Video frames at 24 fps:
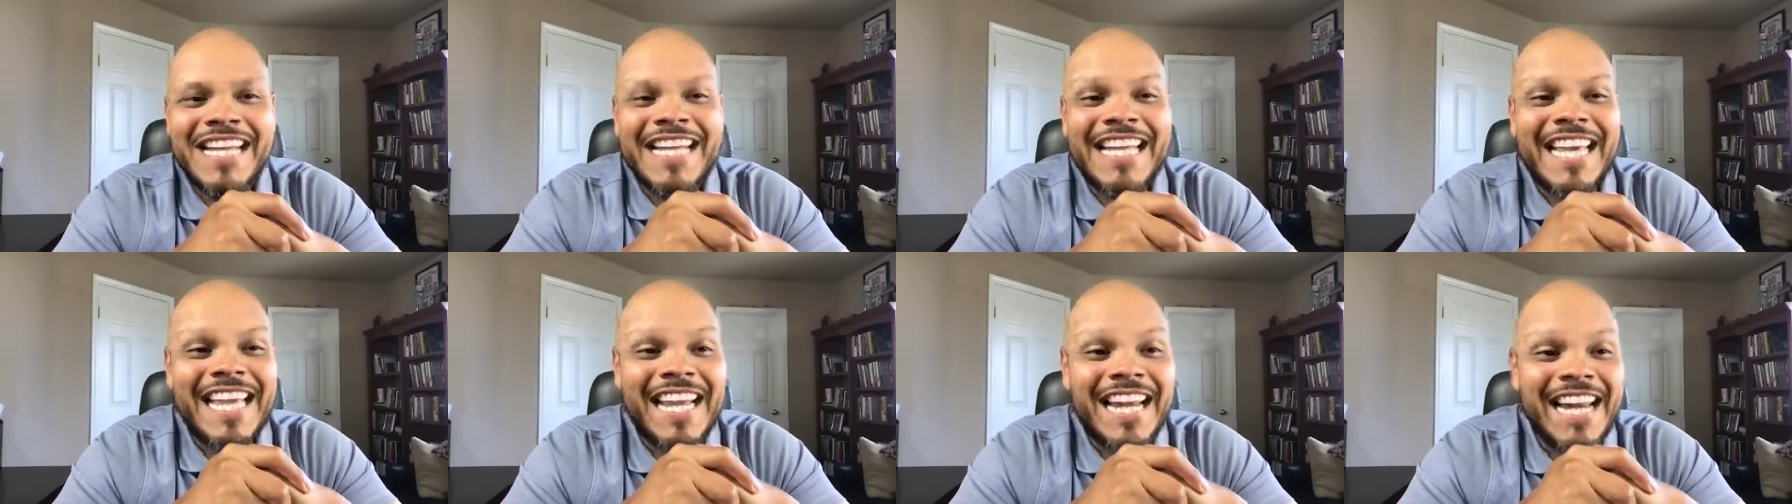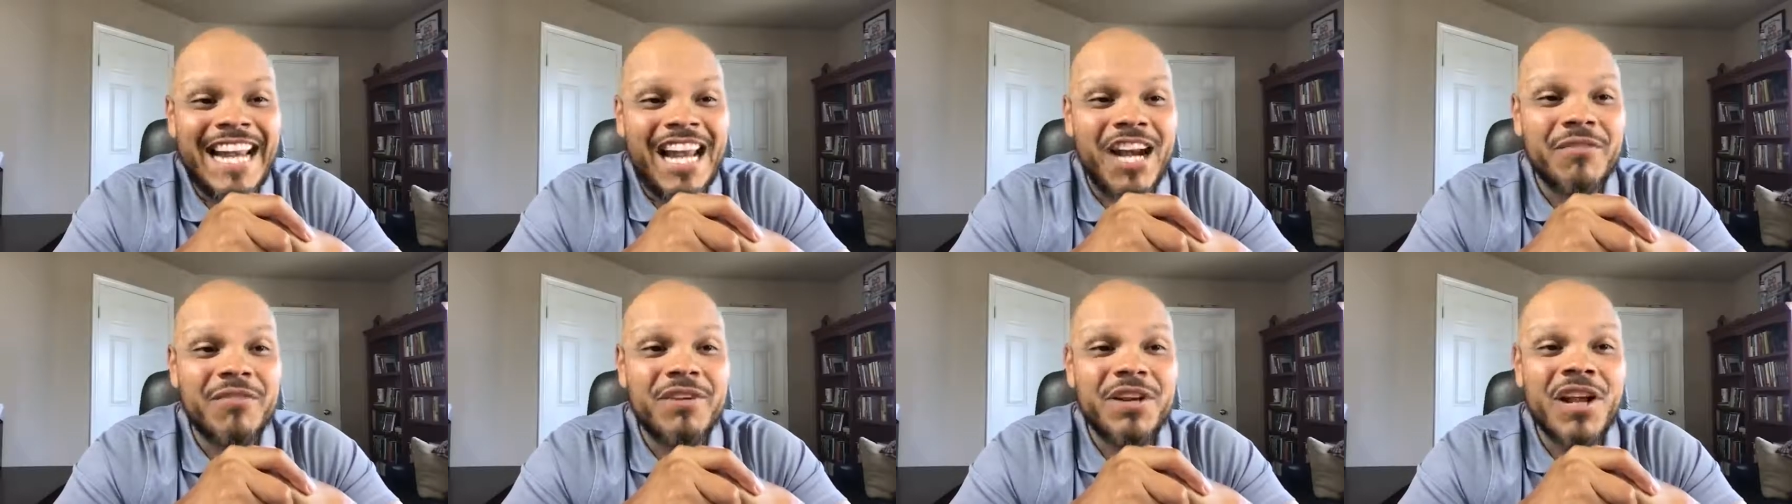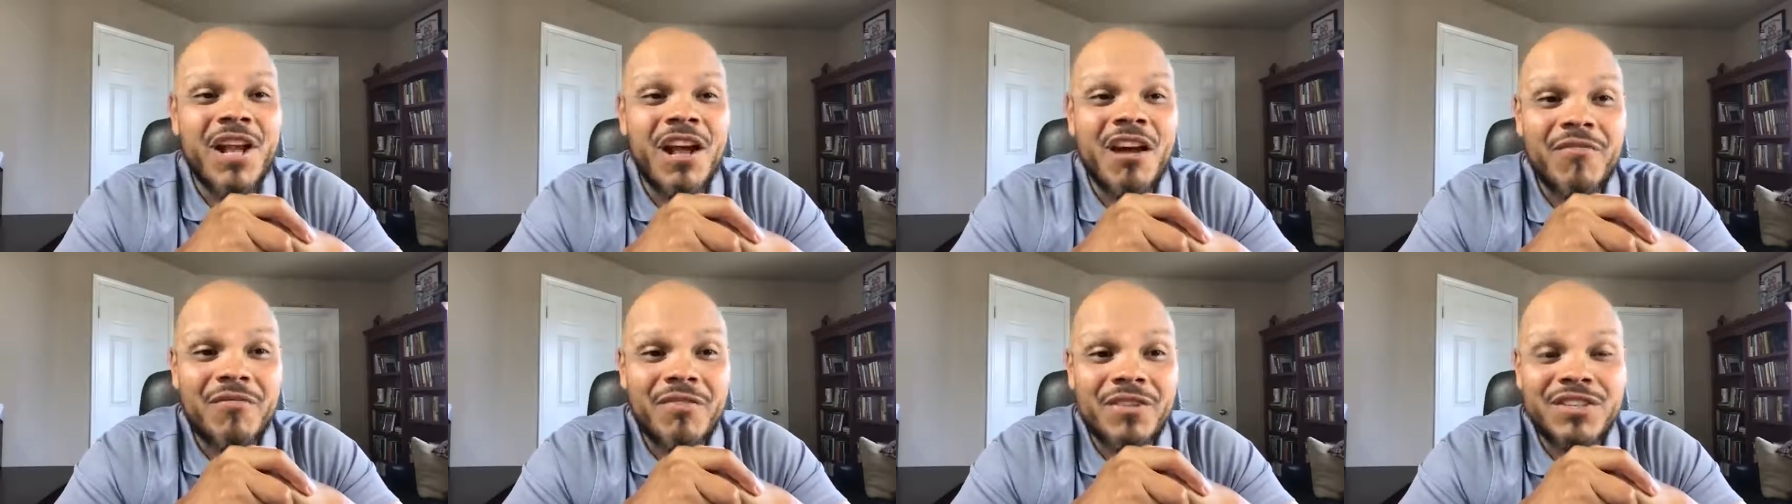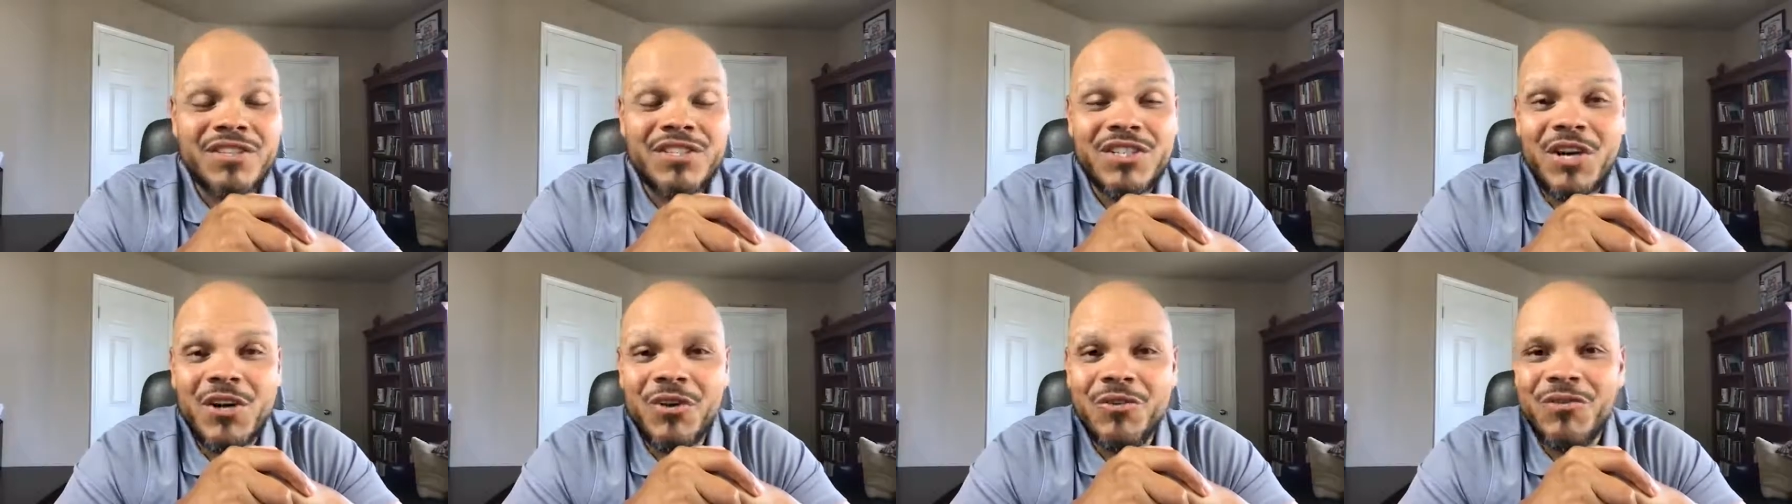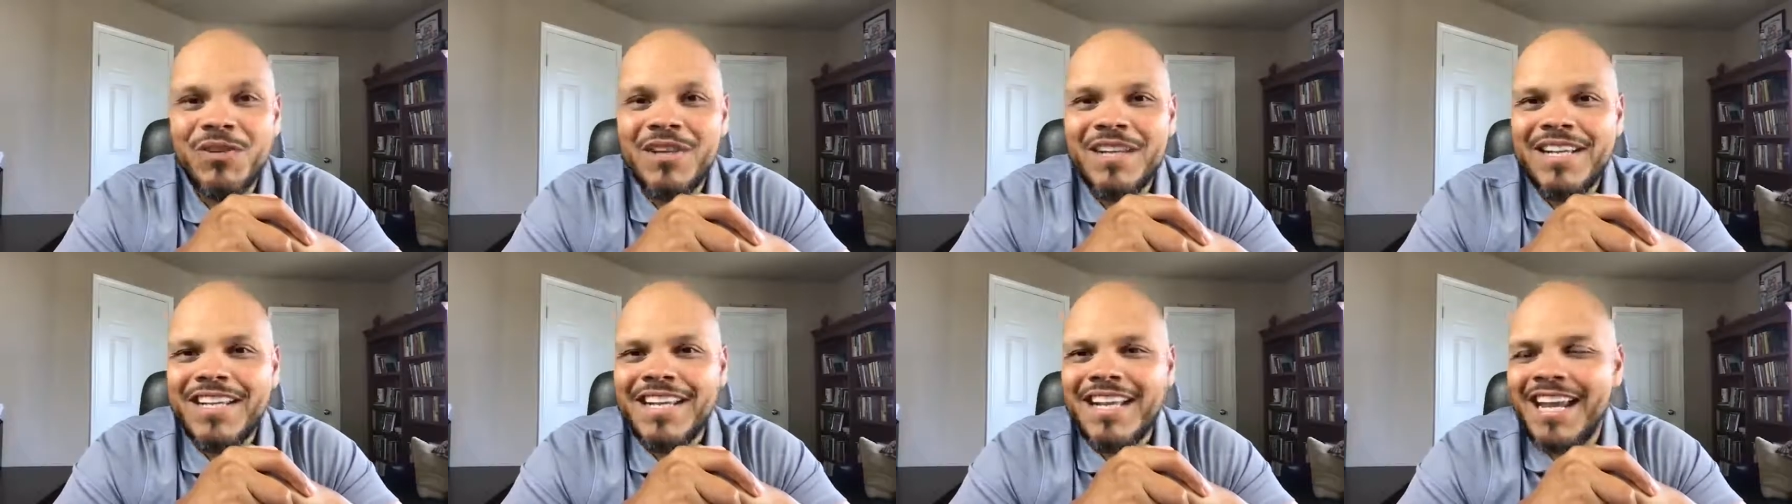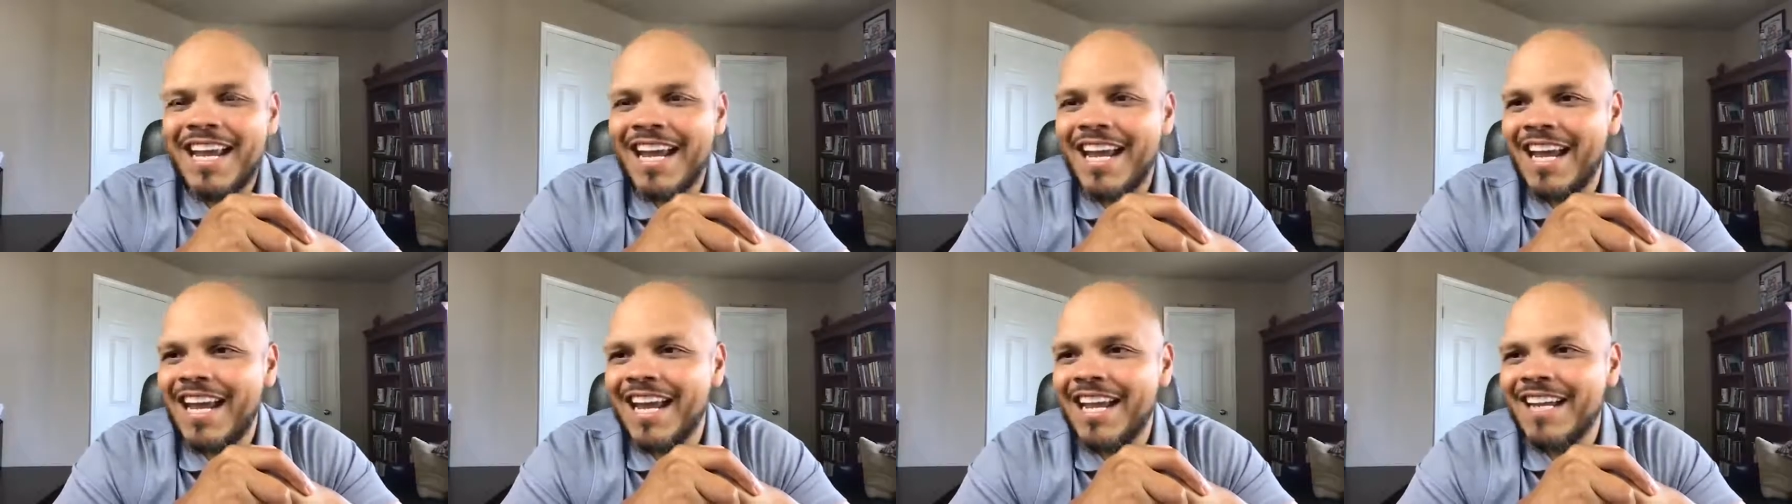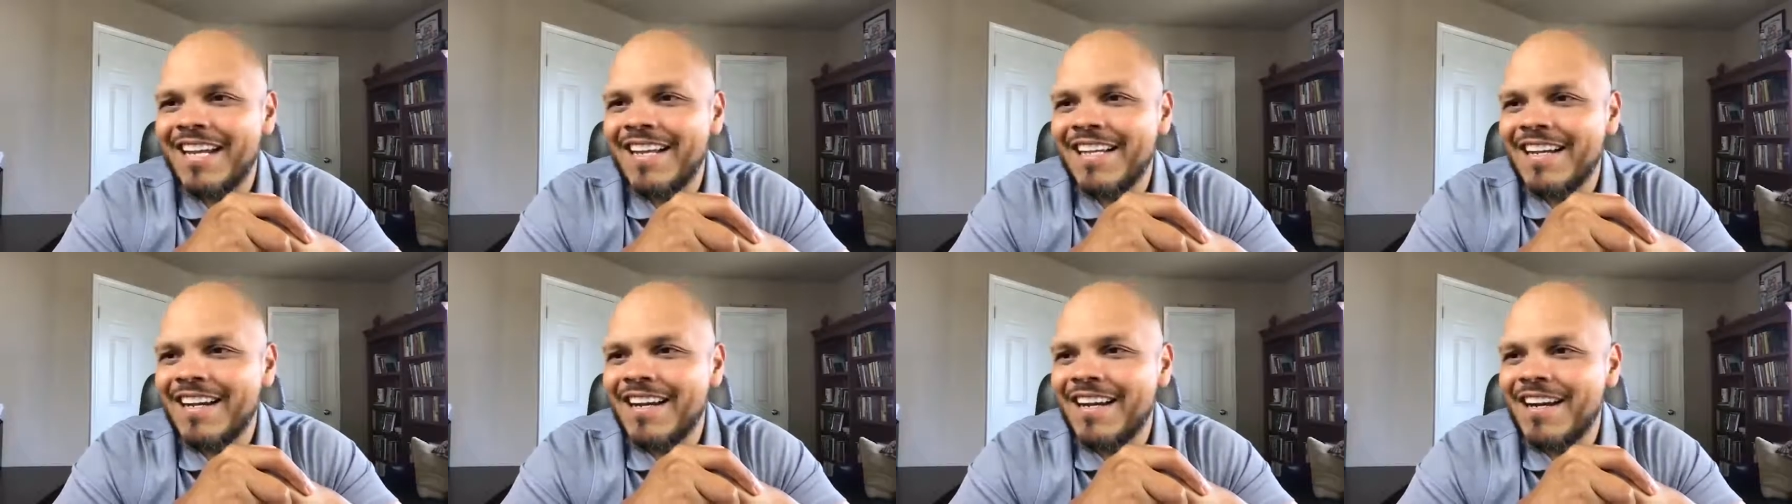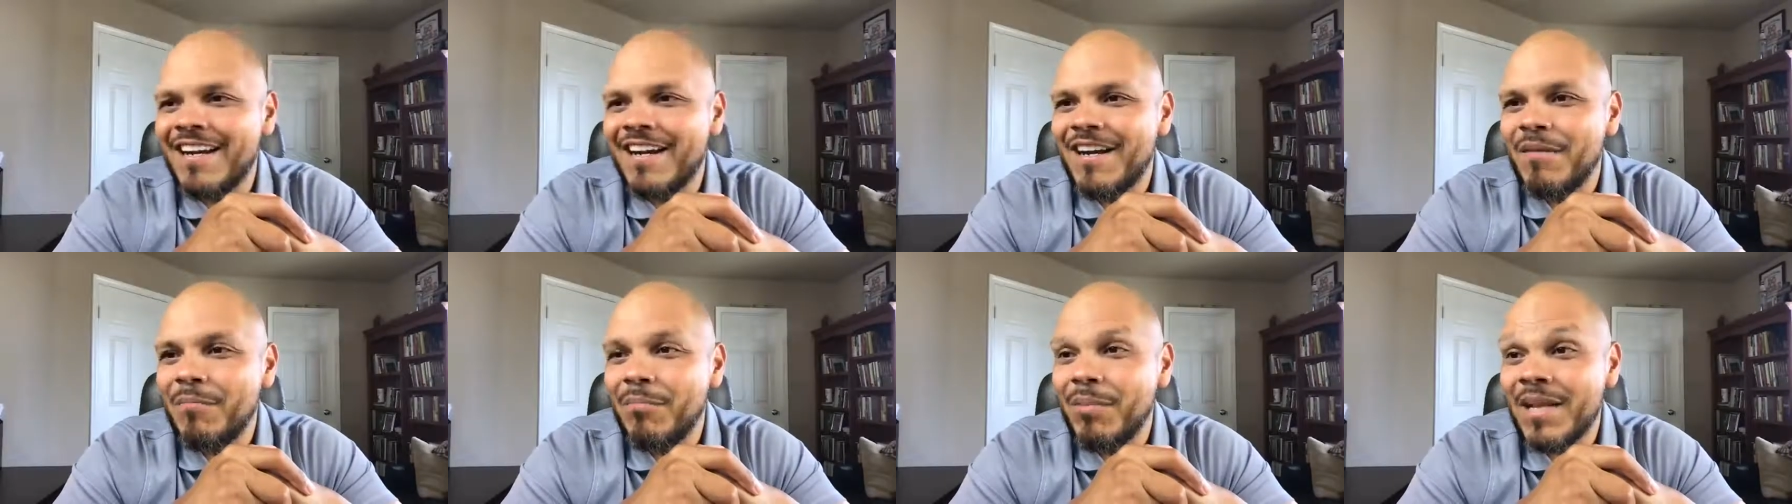getting out of your comfort zone and uh,